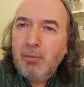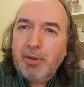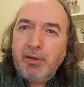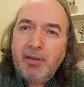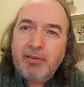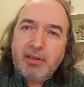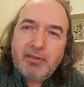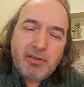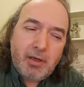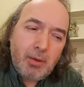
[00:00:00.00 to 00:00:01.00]
But nothing
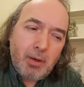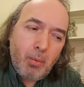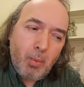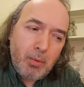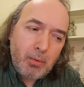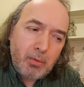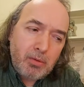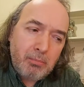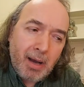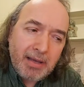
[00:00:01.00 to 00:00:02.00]
so
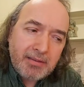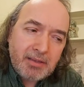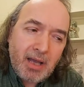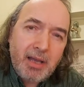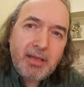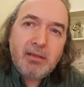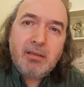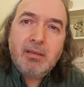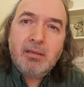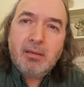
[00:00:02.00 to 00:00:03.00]
awoke my
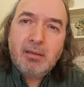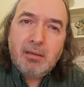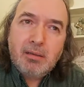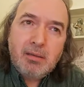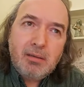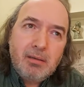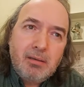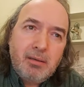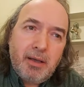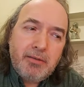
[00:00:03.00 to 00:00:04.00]
sight
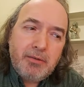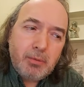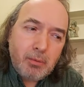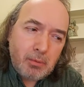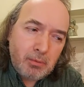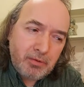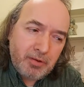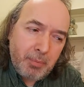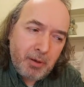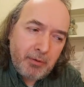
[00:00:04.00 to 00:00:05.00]
as dawned
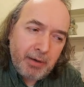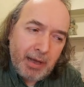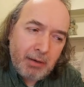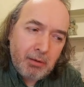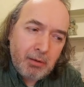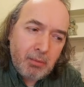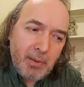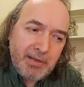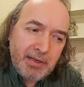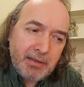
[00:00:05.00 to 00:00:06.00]
upon our
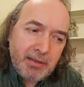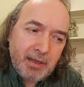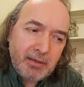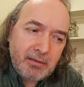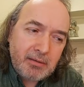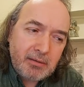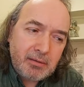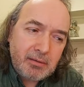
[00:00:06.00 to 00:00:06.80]
wedding night.